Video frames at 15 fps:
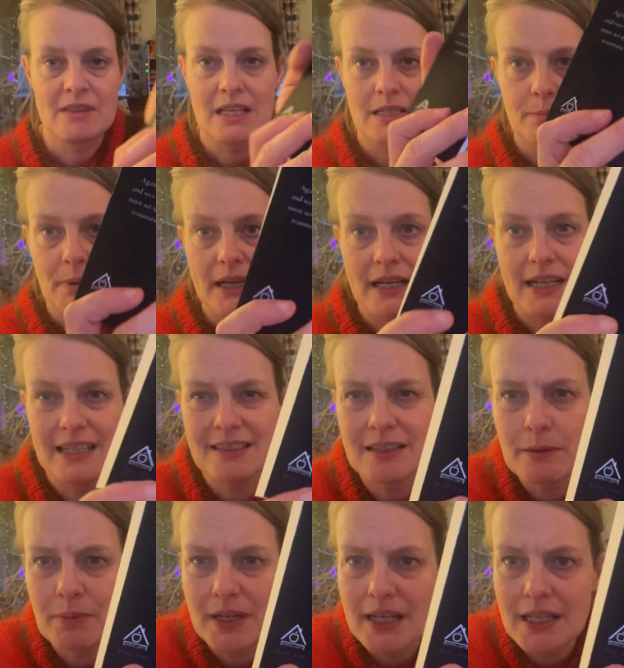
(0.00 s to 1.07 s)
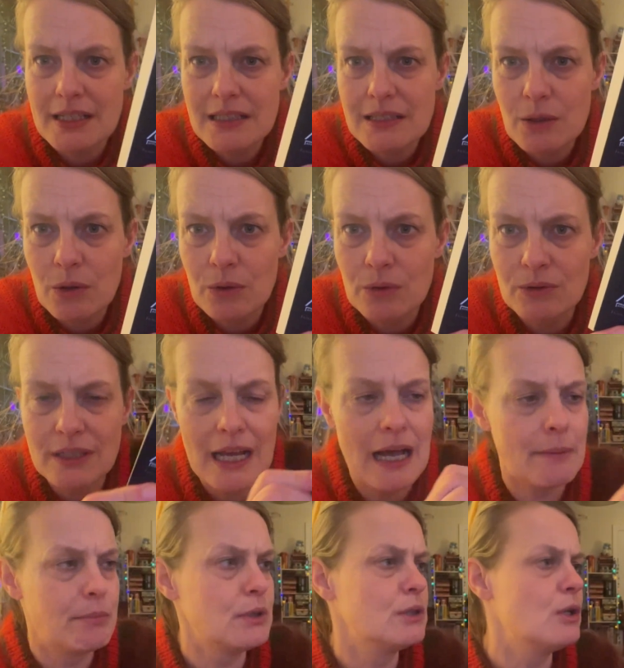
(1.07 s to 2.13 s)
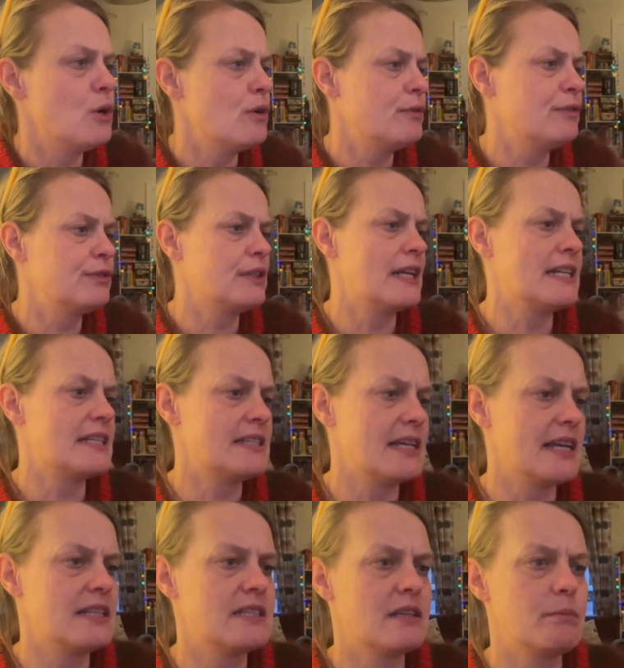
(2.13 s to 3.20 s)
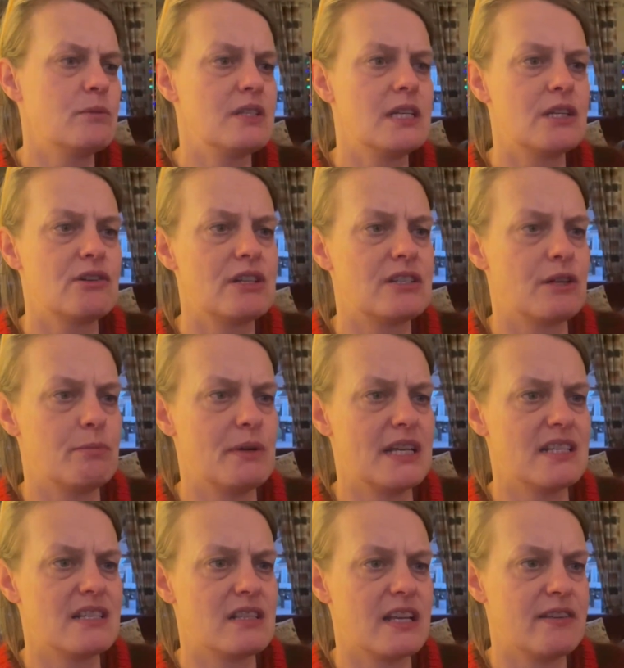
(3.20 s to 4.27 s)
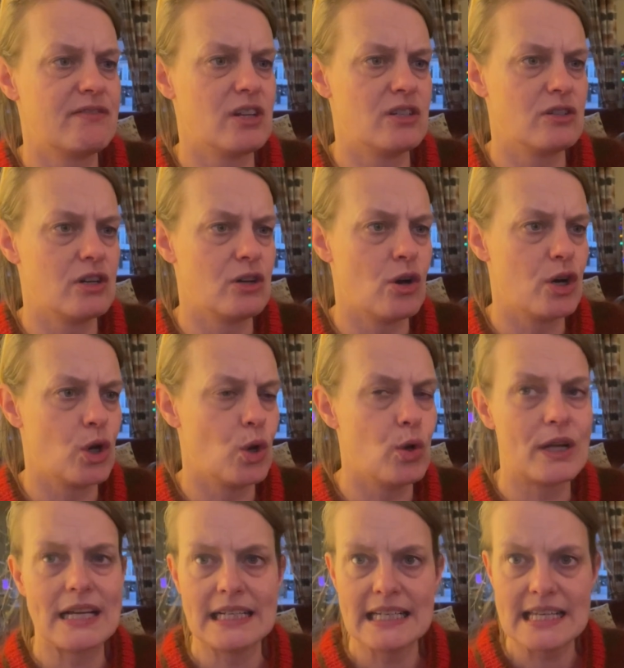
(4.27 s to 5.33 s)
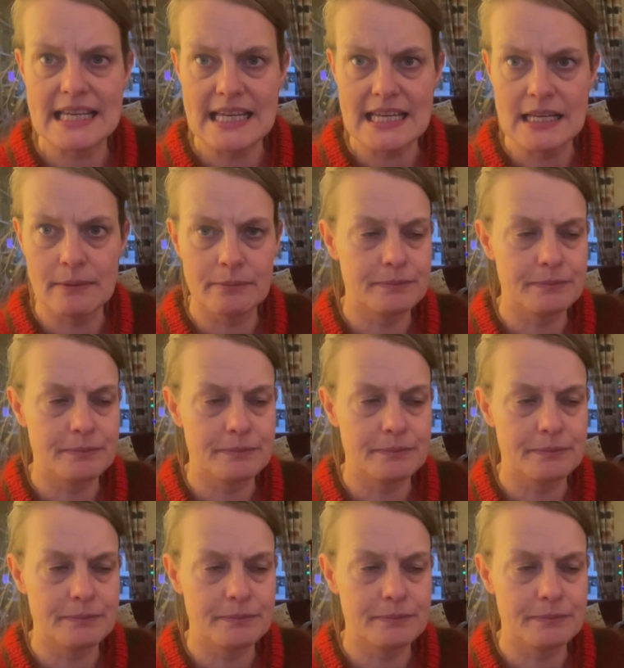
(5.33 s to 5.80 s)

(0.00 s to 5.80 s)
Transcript: It's by an indie press called Apple Loft, and it said, some secrets are best left under lock and key.